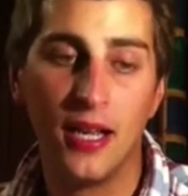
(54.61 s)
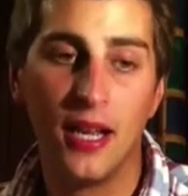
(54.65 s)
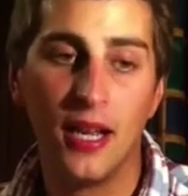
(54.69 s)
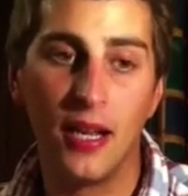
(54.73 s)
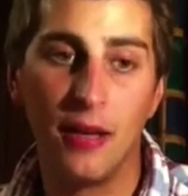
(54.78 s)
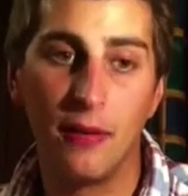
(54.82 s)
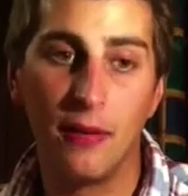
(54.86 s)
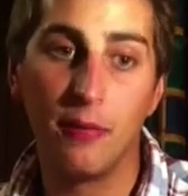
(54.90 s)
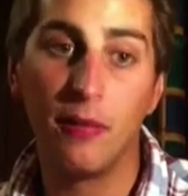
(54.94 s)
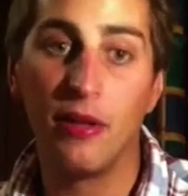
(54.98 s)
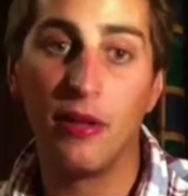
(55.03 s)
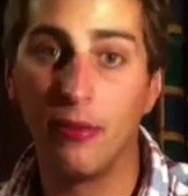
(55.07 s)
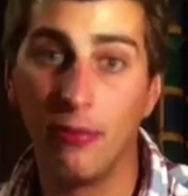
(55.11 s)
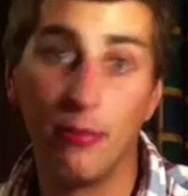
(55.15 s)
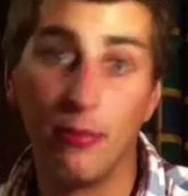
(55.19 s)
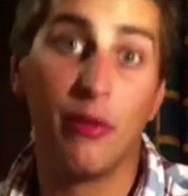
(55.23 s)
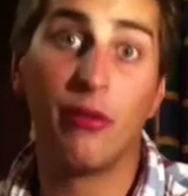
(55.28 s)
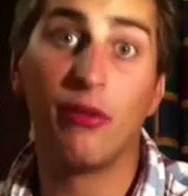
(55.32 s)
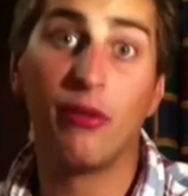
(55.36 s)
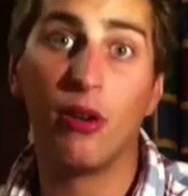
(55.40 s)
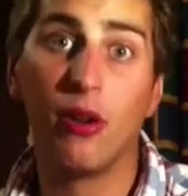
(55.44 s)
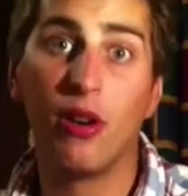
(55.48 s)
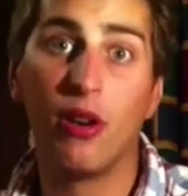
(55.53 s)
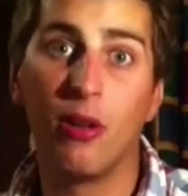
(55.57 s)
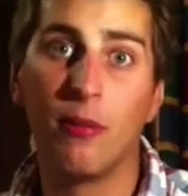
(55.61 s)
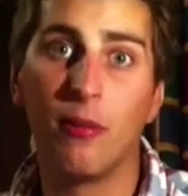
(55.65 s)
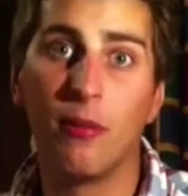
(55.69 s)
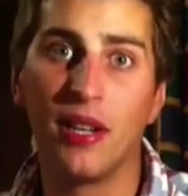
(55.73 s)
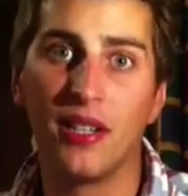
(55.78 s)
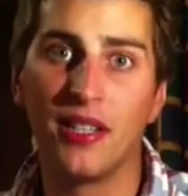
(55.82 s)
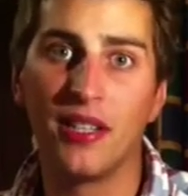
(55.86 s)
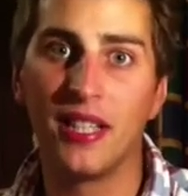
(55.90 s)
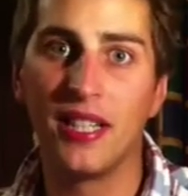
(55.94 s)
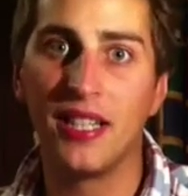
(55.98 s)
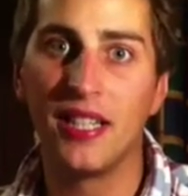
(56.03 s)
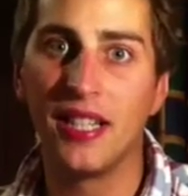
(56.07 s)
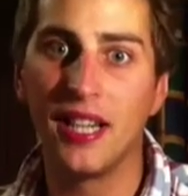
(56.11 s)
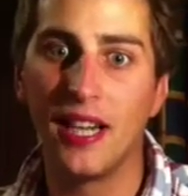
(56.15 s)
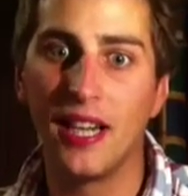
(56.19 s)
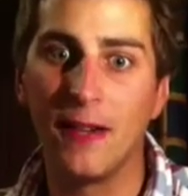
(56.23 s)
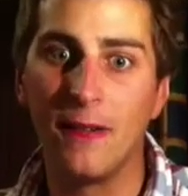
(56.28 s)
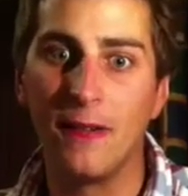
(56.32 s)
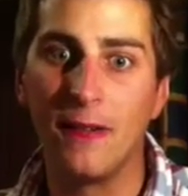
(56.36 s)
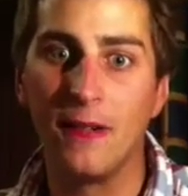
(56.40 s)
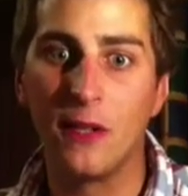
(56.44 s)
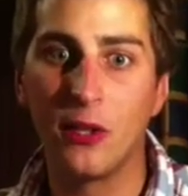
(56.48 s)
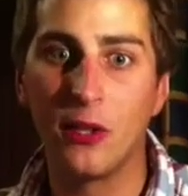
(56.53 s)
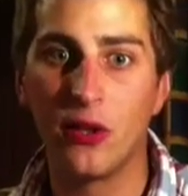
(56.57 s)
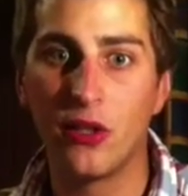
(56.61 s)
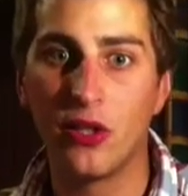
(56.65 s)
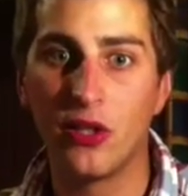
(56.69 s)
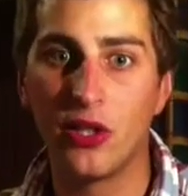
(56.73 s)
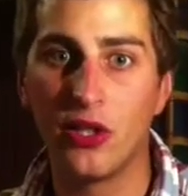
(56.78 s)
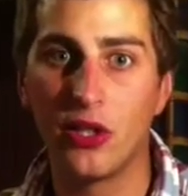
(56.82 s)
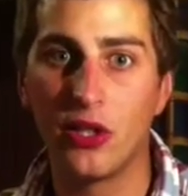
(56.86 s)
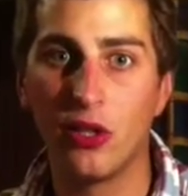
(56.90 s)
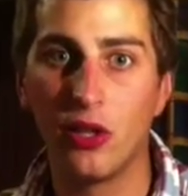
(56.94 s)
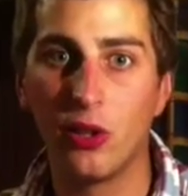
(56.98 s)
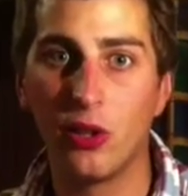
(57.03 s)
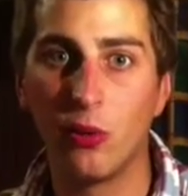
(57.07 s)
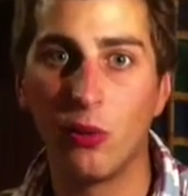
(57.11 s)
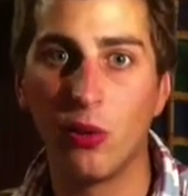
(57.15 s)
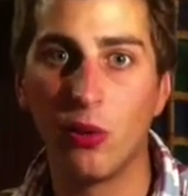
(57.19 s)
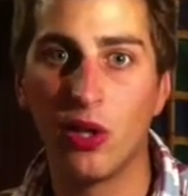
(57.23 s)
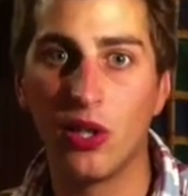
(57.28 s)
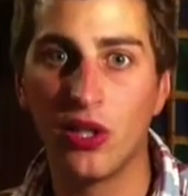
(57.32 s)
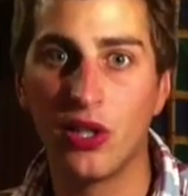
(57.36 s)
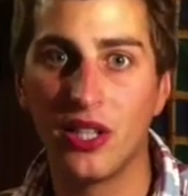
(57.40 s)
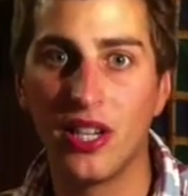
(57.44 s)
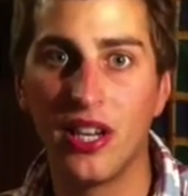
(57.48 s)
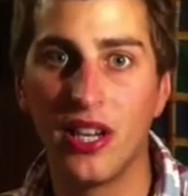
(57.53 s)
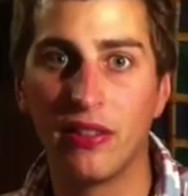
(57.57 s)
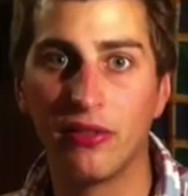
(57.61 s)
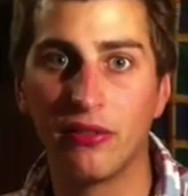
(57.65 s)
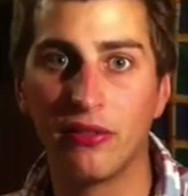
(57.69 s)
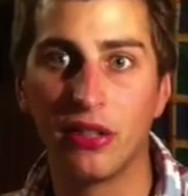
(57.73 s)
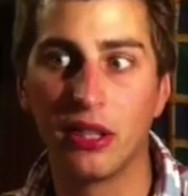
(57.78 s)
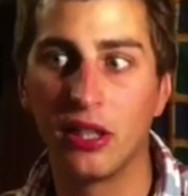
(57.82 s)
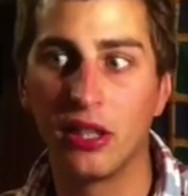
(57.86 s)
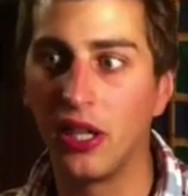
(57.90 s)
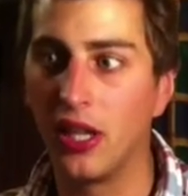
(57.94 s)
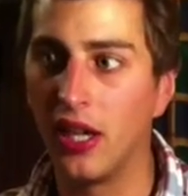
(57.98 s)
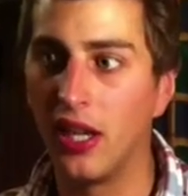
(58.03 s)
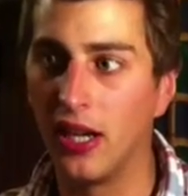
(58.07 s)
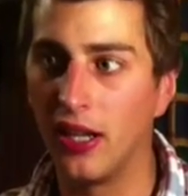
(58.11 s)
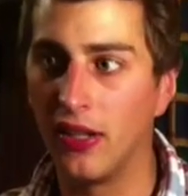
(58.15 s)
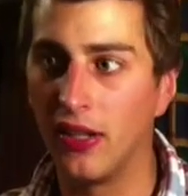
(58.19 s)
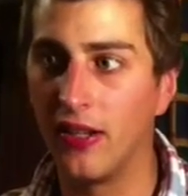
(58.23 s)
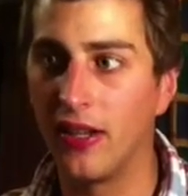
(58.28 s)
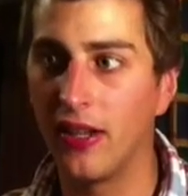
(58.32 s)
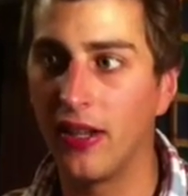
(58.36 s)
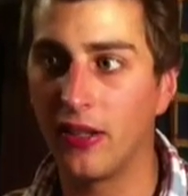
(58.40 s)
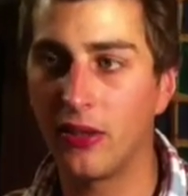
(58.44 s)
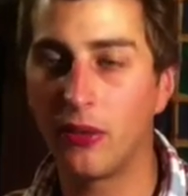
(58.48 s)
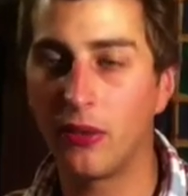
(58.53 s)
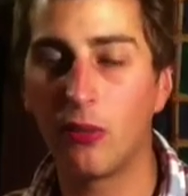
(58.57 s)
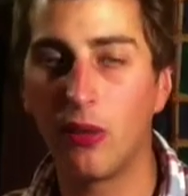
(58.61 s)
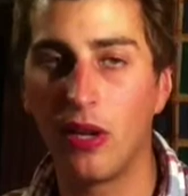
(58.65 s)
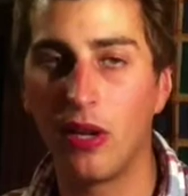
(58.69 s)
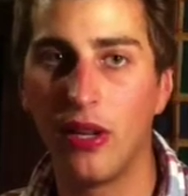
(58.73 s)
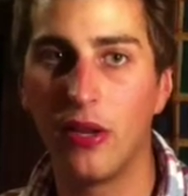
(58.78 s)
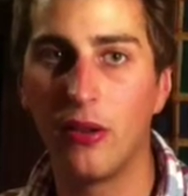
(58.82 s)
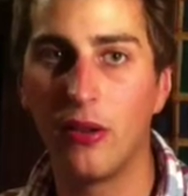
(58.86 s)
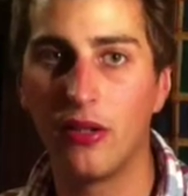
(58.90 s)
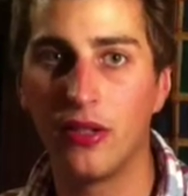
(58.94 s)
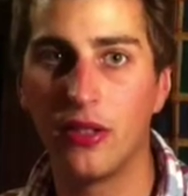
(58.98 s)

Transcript: and even before it, the Martini Henry, sort of the Zulu Wars in Africa, that's where